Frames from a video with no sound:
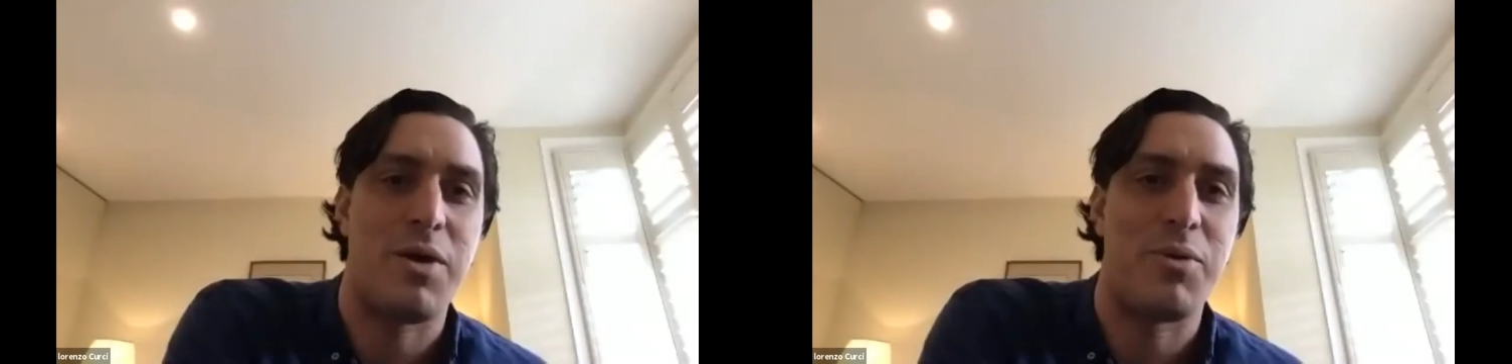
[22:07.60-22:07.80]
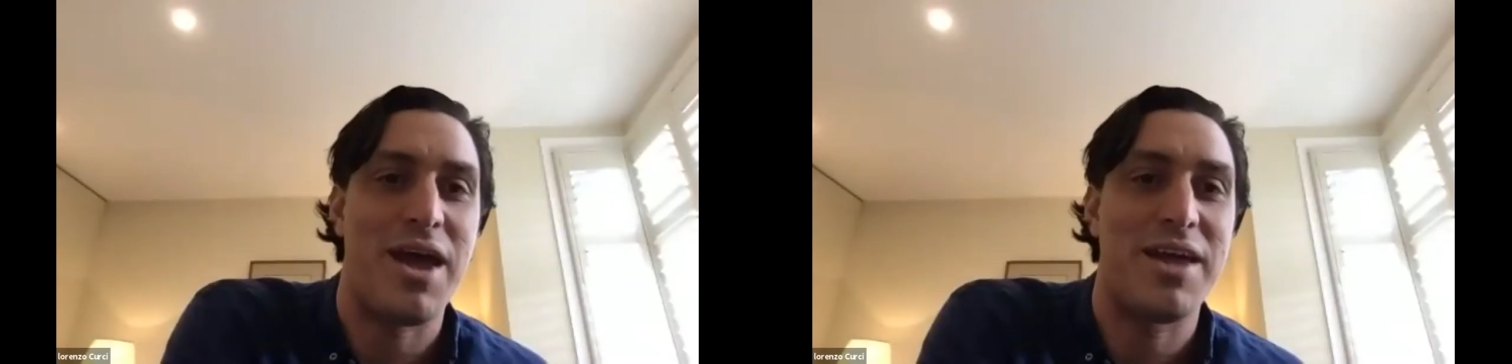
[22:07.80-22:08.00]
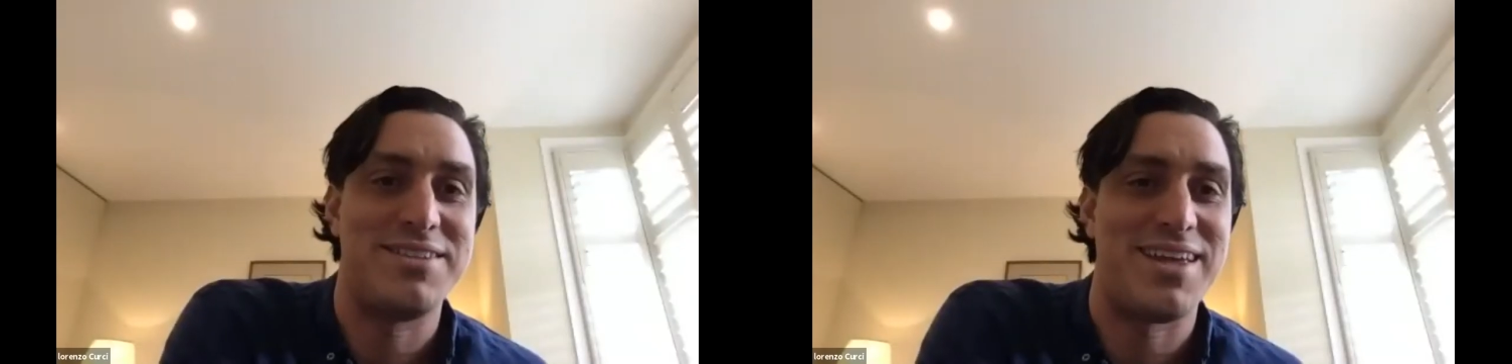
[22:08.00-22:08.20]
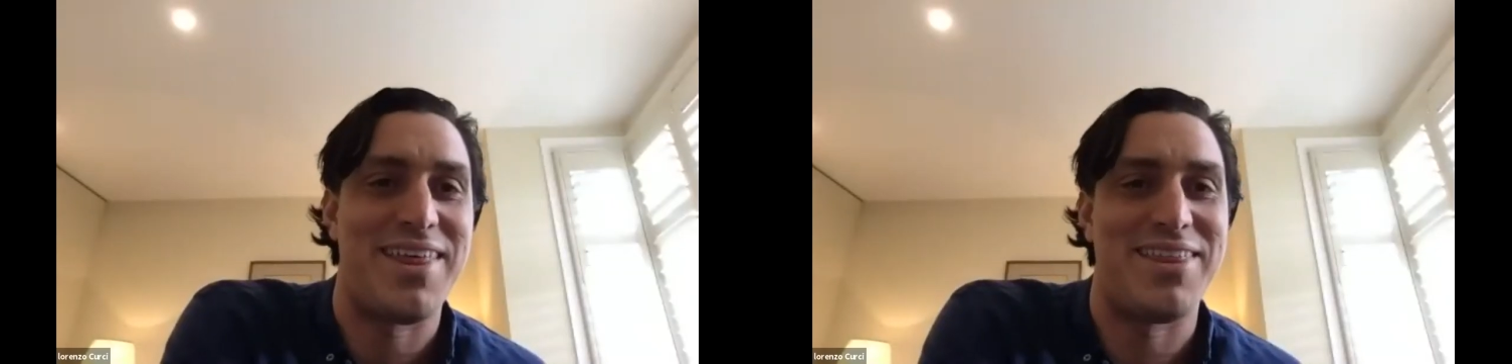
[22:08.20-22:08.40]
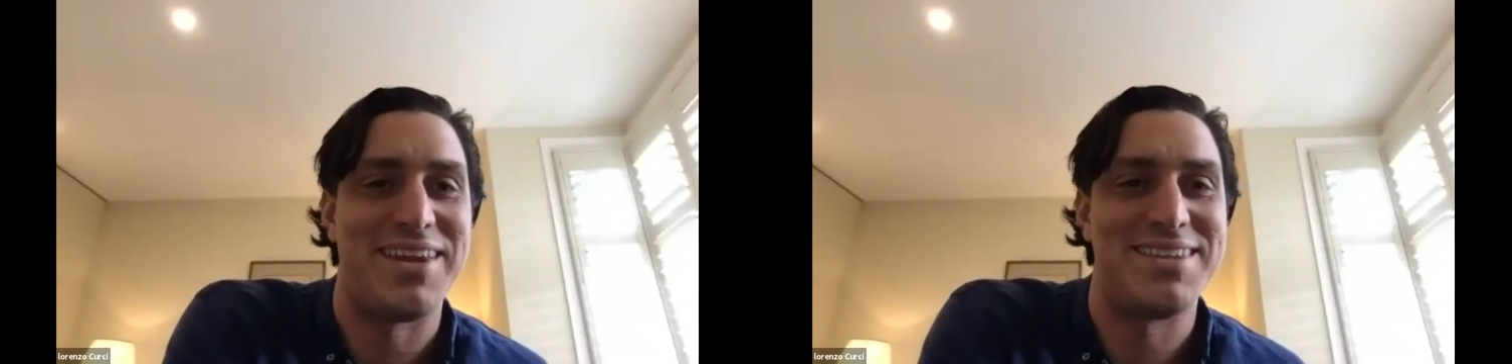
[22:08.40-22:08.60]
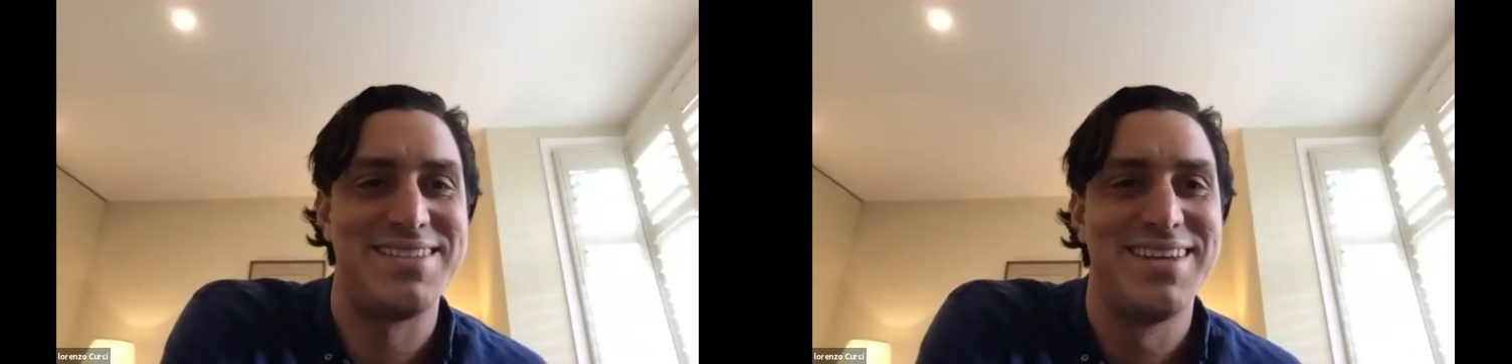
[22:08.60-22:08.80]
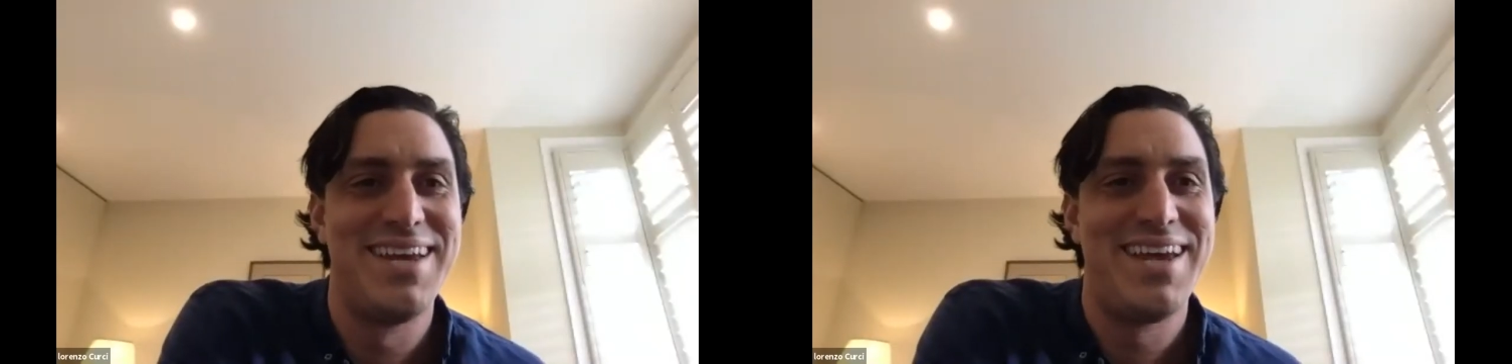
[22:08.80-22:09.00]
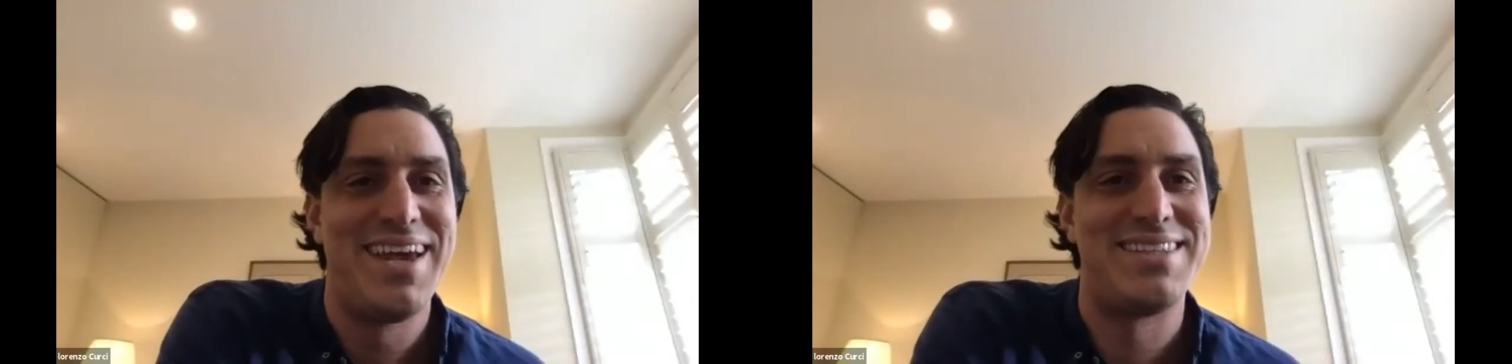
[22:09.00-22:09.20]
would add to that it's
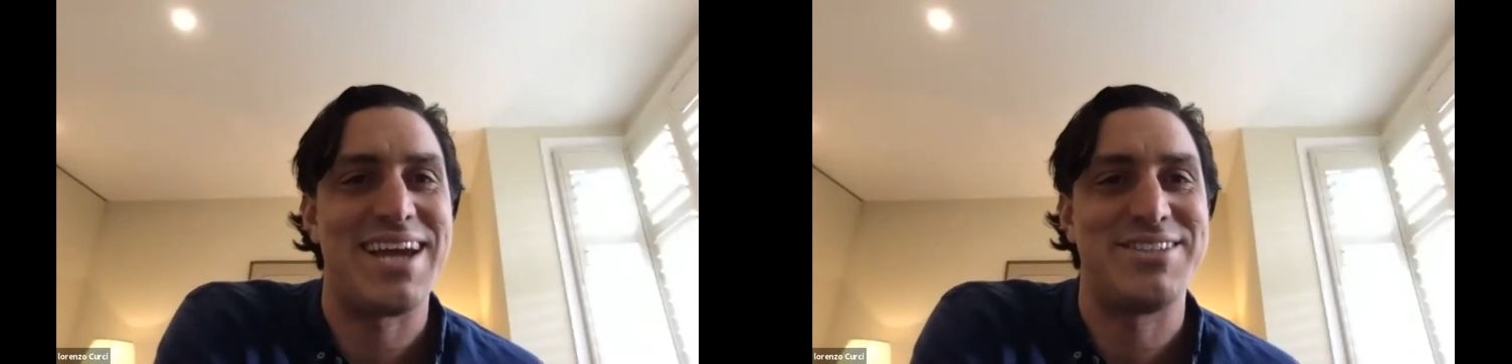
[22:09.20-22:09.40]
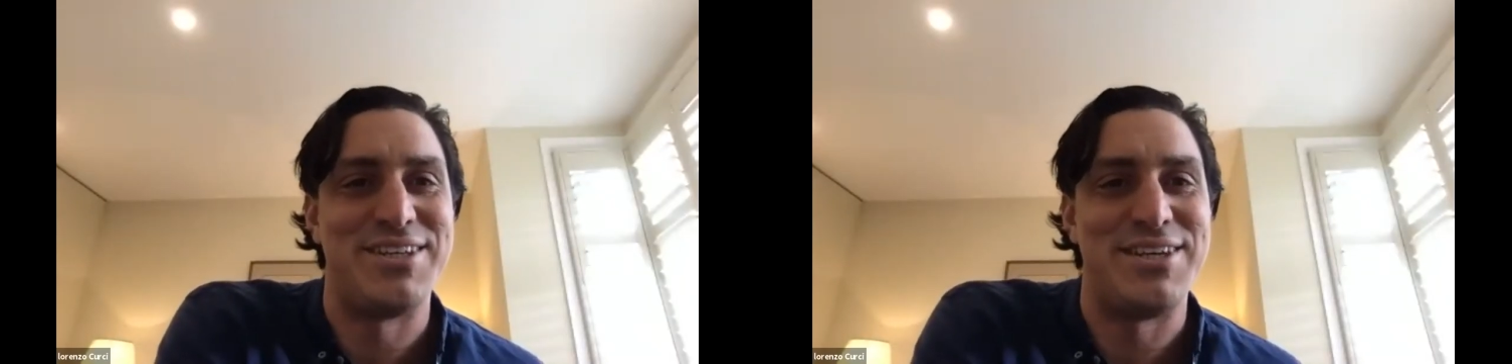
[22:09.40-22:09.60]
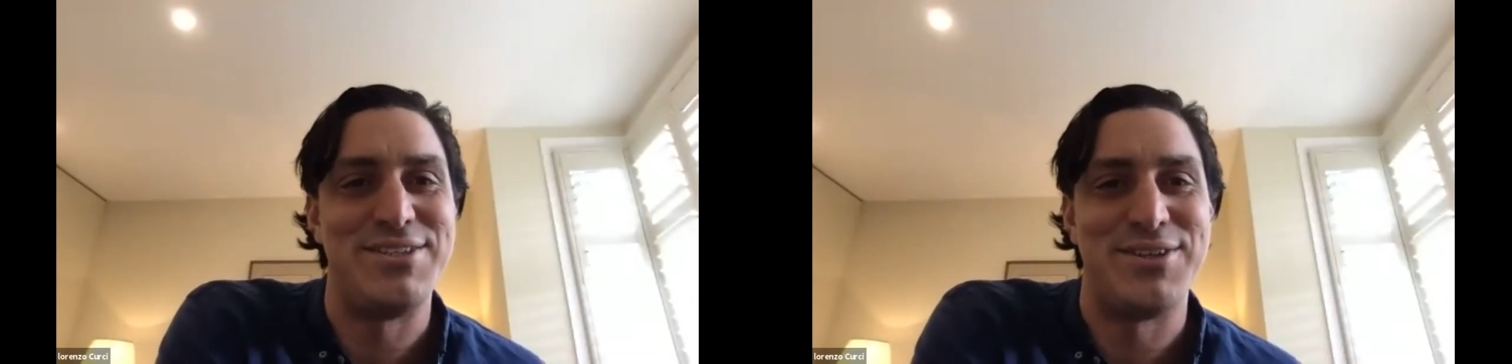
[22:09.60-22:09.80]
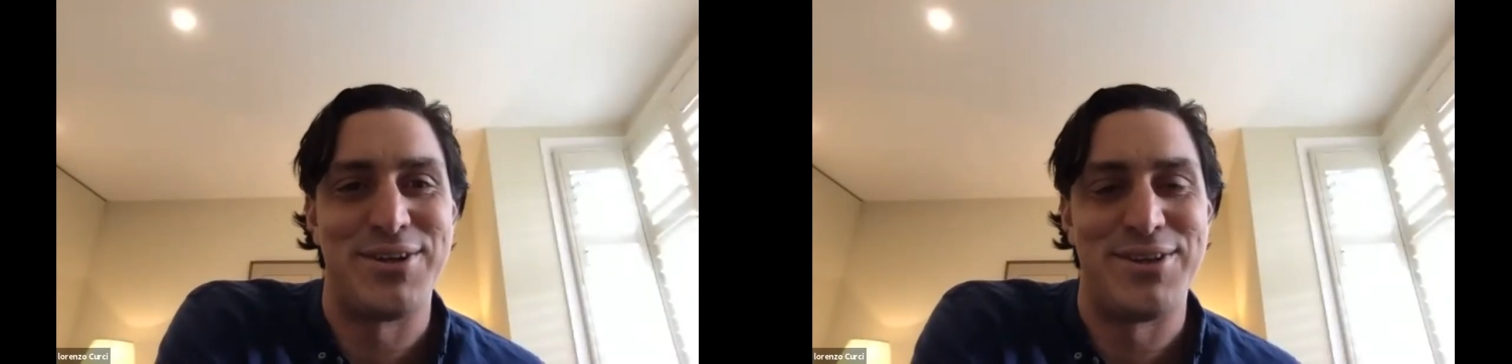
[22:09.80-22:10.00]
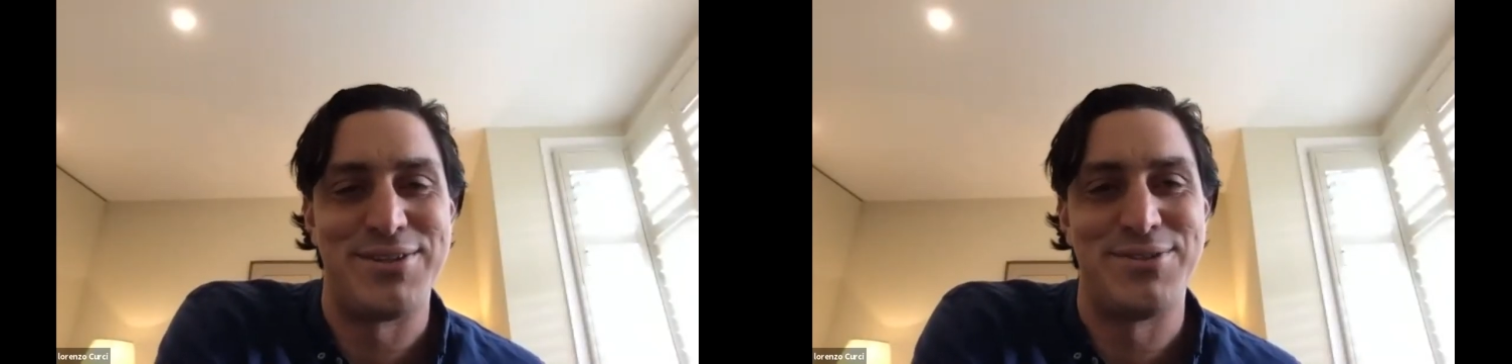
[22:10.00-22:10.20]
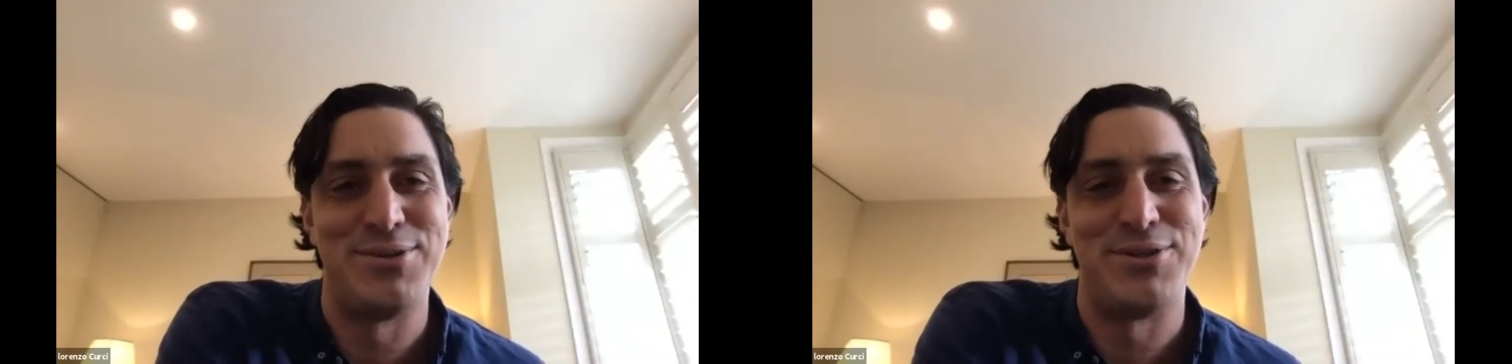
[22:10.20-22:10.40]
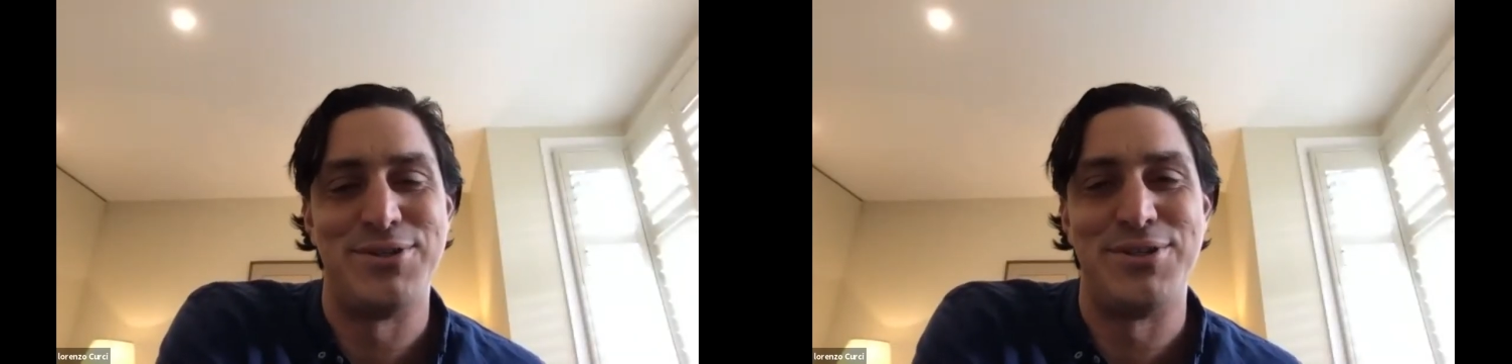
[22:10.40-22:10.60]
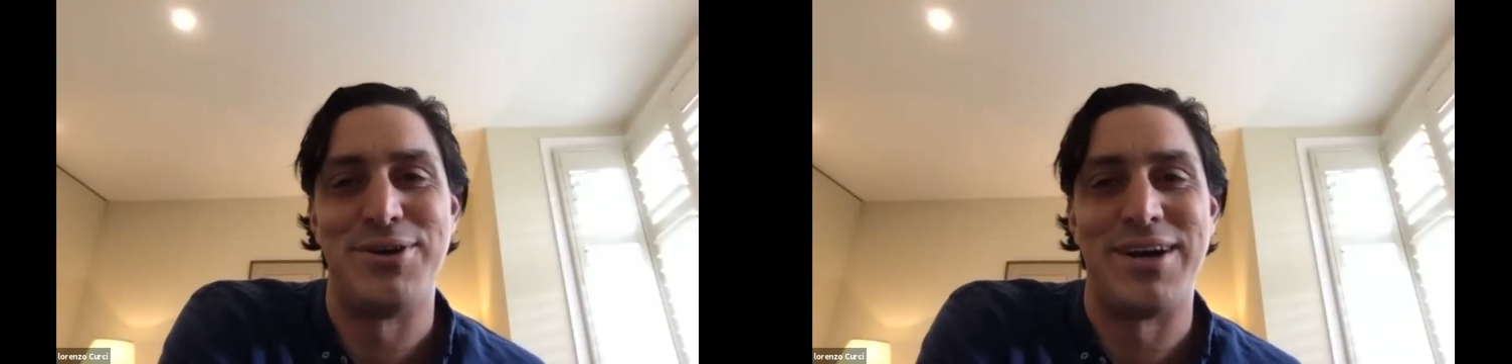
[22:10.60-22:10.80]
actually easier the sooner you
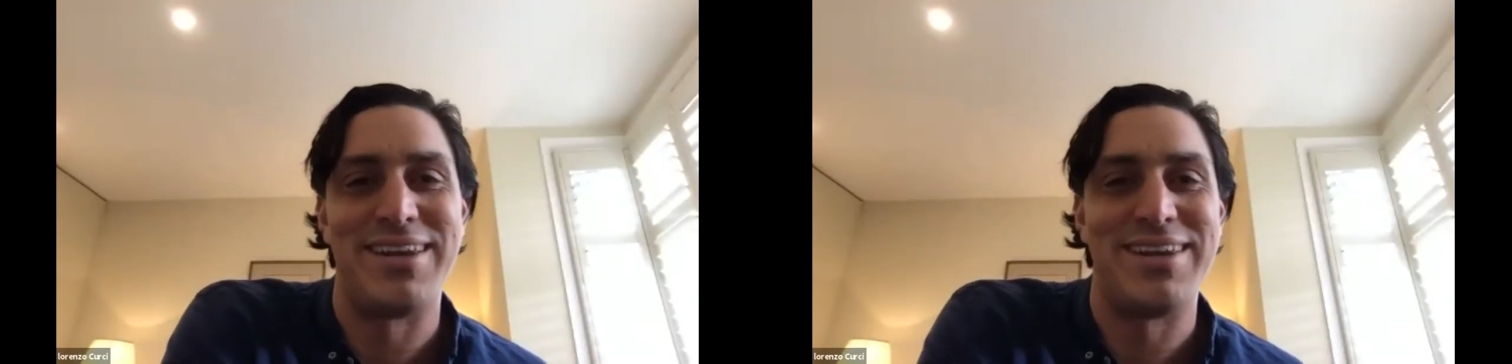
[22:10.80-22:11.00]
do it.